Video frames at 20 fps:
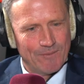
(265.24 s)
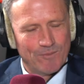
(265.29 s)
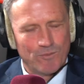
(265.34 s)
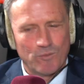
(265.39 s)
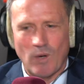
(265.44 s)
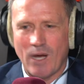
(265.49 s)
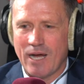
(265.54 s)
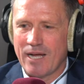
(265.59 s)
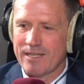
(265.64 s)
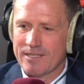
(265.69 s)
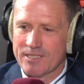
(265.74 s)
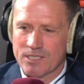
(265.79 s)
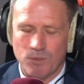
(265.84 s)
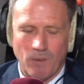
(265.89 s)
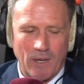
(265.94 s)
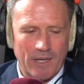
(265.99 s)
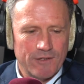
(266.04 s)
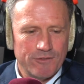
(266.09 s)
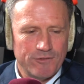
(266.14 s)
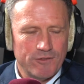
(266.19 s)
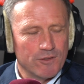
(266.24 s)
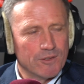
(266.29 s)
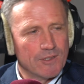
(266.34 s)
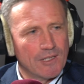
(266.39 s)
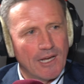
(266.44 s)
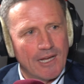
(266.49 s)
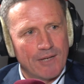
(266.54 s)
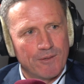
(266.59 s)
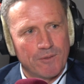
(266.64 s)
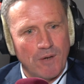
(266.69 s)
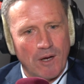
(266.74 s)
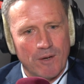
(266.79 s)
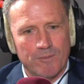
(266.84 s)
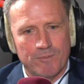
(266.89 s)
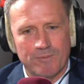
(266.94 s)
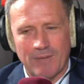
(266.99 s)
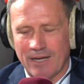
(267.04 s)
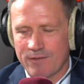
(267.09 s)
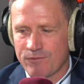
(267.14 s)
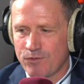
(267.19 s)
Well, it's wonderful. I
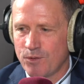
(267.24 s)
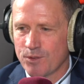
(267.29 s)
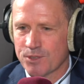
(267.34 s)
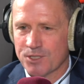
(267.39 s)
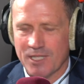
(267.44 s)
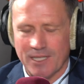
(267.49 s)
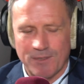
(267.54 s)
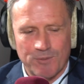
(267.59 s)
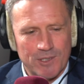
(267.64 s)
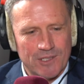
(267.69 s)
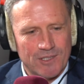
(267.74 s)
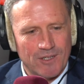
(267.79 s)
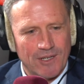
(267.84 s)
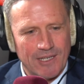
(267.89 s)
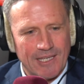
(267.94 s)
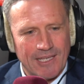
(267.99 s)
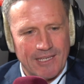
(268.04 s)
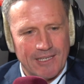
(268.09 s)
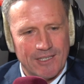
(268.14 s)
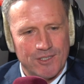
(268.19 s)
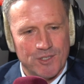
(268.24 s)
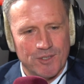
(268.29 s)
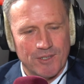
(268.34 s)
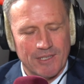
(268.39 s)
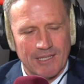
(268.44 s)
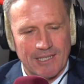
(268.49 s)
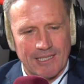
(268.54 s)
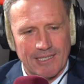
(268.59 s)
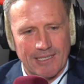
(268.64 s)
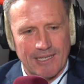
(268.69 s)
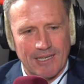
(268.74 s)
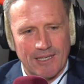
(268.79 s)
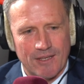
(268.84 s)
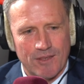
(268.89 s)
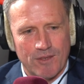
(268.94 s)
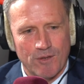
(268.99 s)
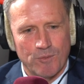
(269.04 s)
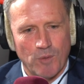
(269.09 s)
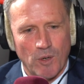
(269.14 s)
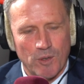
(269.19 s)
unfortunately was not here during
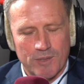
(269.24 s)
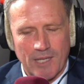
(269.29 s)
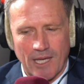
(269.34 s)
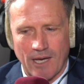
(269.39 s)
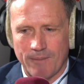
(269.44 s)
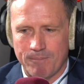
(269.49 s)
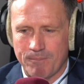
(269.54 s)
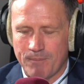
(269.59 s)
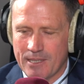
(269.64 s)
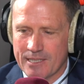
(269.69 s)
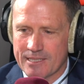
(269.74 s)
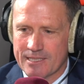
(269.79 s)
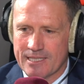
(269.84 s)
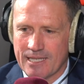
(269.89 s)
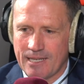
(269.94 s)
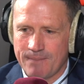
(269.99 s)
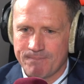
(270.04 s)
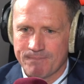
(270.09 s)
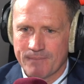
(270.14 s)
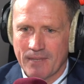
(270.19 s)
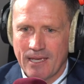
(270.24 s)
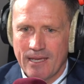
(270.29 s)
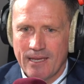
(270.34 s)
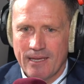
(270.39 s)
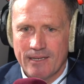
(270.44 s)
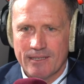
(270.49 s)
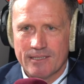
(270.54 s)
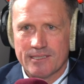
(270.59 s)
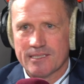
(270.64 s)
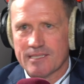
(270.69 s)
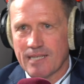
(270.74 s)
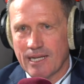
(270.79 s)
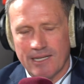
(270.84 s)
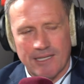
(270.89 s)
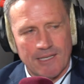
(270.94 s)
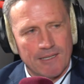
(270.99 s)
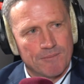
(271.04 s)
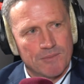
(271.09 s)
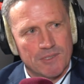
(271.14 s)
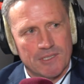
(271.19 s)
the World Cup, but
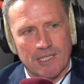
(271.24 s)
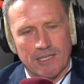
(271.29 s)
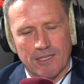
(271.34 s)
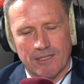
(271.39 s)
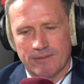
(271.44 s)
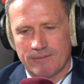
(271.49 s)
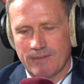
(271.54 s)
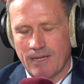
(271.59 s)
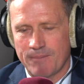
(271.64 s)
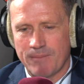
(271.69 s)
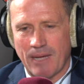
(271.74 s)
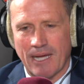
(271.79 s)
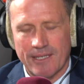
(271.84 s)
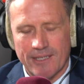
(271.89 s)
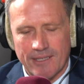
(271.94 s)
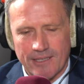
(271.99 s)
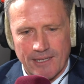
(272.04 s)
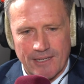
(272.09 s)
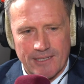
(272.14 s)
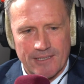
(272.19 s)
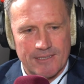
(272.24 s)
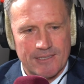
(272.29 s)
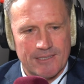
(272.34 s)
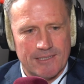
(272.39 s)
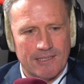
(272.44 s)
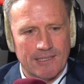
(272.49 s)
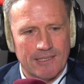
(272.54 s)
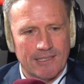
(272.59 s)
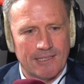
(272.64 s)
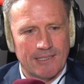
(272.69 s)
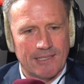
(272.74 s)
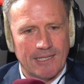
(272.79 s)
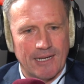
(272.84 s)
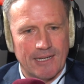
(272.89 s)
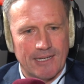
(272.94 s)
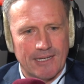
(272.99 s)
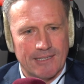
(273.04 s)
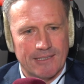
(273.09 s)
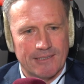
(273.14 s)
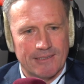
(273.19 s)
stadiums are immaculate.
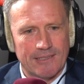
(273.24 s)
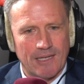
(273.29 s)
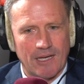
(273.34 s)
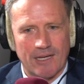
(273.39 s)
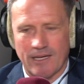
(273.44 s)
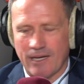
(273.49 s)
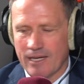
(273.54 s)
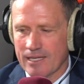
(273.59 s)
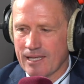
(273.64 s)
Mm-hmm.